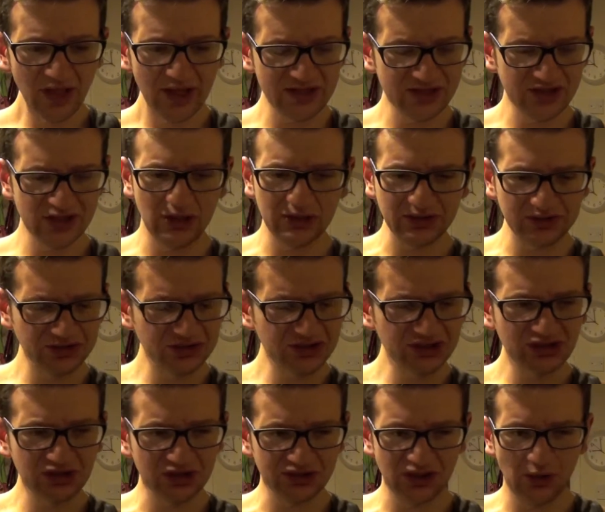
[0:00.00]
It's got
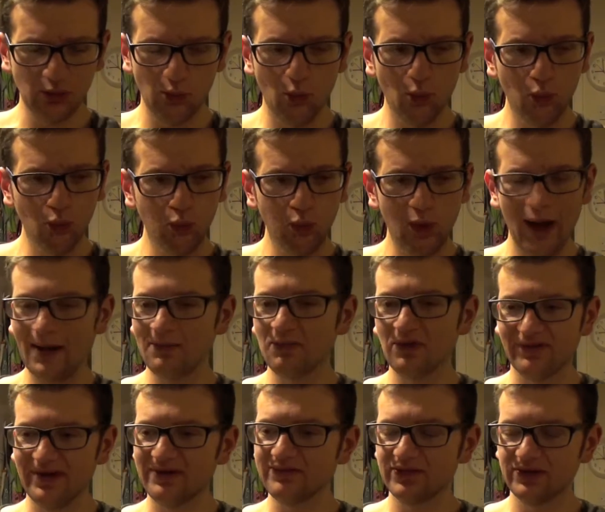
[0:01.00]
such a wham
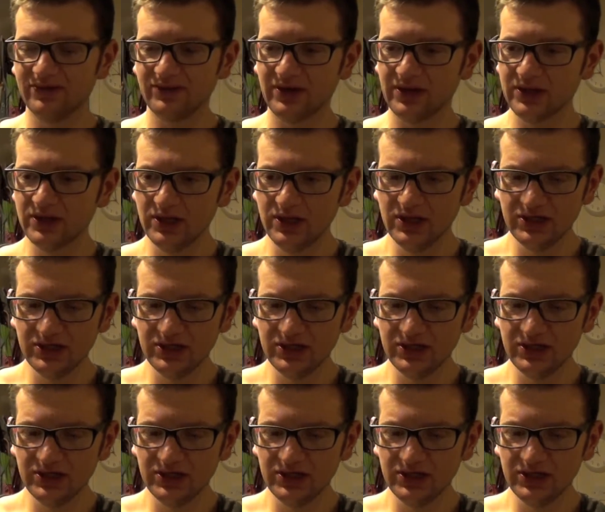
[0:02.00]
of everything.